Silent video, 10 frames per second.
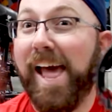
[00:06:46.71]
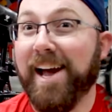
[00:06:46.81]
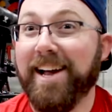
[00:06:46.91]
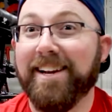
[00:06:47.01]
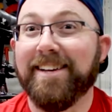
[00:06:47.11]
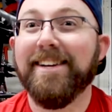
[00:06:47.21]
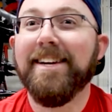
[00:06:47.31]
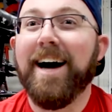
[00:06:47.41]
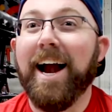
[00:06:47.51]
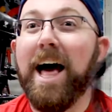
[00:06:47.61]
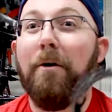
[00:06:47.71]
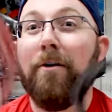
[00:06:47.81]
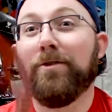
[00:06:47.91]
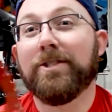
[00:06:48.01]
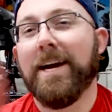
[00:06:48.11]
On how
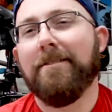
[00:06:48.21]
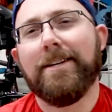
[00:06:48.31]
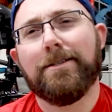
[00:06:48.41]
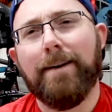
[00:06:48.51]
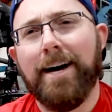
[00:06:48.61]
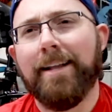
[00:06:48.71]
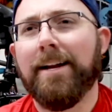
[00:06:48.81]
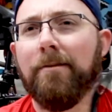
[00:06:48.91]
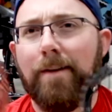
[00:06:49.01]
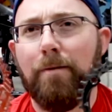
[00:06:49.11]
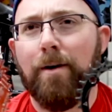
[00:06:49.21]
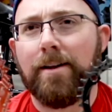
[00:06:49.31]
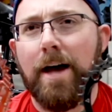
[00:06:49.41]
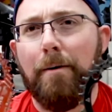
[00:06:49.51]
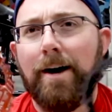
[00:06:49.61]
oval chainrings, well, they don't really
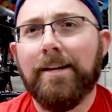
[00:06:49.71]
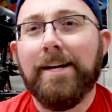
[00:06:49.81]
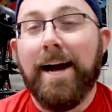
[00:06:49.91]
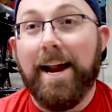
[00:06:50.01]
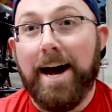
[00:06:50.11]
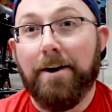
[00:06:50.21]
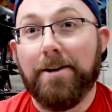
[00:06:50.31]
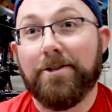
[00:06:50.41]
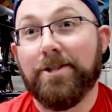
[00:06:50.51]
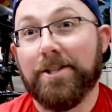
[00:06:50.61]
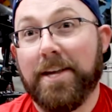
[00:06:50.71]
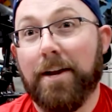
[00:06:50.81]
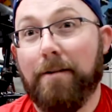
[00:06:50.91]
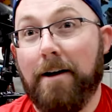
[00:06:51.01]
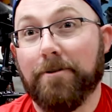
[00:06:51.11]
work that well, and how you should just
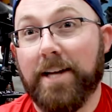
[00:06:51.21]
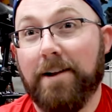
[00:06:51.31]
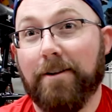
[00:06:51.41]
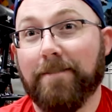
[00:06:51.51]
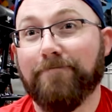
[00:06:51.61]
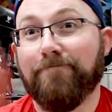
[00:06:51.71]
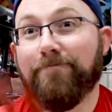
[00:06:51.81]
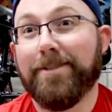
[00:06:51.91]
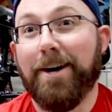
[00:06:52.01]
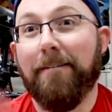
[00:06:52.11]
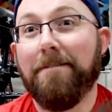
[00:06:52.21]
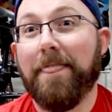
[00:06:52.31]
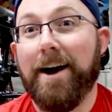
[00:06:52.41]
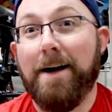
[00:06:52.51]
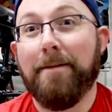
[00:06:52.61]
get a round chainring. So
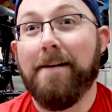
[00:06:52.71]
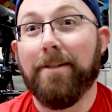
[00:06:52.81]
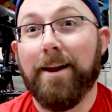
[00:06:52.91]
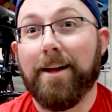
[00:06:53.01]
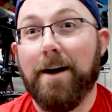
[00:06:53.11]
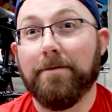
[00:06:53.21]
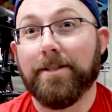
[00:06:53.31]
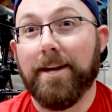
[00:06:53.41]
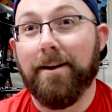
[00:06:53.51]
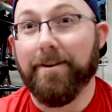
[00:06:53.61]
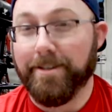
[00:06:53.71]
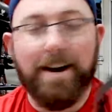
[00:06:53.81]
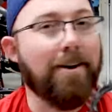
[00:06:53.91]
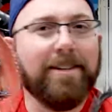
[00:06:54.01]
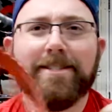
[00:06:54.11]
I'm gonna have a lot of comments. I
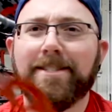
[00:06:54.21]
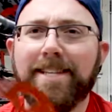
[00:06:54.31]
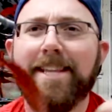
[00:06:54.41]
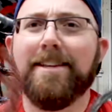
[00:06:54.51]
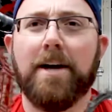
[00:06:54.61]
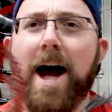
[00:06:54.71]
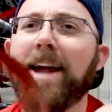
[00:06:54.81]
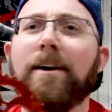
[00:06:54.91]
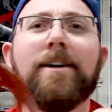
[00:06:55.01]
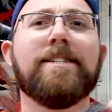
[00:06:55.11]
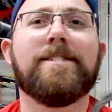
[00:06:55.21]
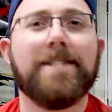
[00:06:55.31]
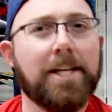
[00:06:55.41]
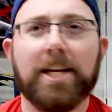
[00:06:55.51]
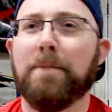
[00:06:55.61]
can already see
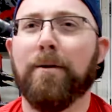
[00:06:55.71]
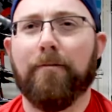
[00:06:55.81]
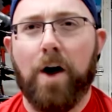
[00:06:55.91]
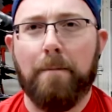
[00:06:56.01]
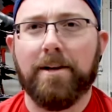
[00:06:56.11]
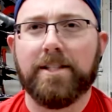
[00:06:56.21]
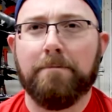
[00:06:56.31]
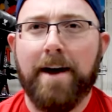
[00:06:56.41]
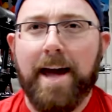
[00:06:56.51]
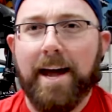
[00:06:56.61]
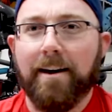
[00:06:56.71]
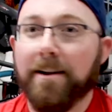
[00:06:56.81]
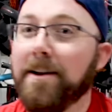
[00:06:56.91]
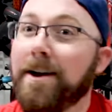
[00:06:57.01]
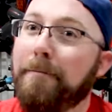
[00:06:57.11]
the number of comments in my head
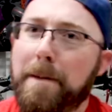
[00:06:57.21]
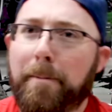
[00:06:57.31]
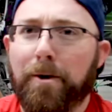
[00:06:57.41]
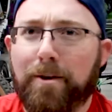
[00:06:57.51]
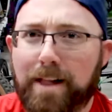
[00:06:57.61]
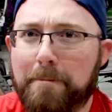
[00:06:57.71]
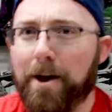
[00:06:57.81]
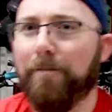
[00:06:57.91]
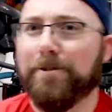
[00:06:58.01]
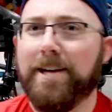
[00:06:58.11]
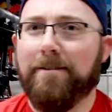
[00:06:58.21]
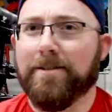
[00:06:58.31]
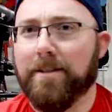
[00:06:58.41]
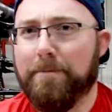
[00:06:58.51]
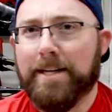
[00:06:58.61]
on people claiming oval
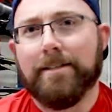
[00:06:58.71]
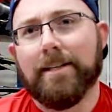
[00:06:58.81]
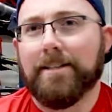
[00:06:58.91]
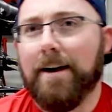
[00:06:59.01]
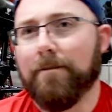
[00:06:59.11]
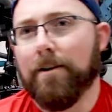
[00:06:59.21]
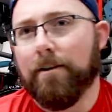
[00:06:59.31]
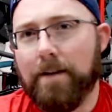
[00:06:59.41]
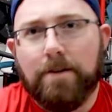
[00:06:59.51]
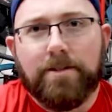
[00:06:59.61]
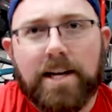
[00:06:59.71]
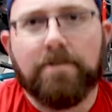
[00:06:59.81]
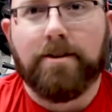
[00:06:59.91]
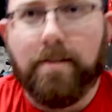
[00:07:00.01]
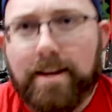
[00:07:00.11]
chainrings are the best things ever and round
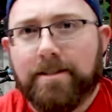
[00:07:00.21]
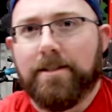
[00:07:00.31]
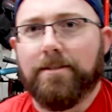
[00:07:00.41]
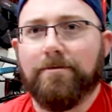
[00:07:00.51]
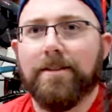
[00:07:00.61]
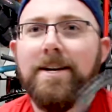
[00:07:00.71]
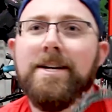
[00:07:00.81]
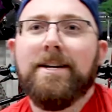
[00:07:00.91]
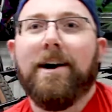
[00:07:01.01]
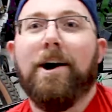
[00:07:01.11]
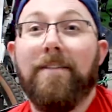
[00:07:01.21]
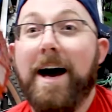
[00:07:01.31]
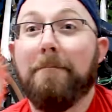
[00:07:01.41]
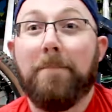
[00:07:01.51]
chainrings are this and all that,